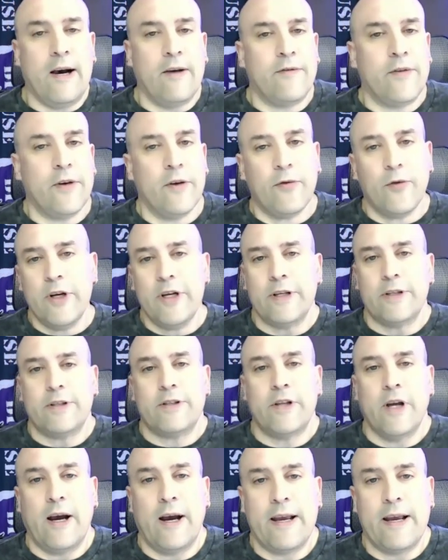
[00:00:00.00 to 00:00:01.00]
Feel free,
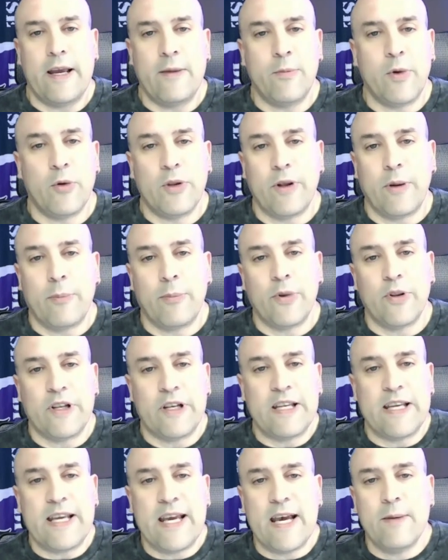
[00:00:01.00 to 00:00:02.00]
hit me with the
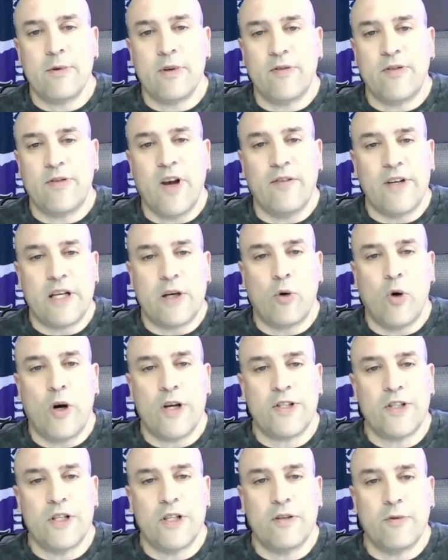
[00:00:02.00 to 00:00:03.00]
DMs if you have any
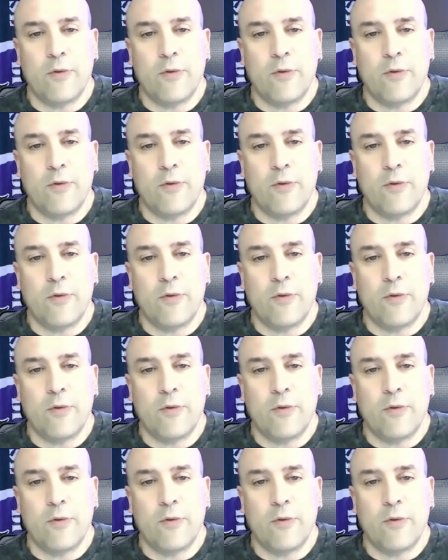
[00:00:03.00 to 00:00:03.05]
questions.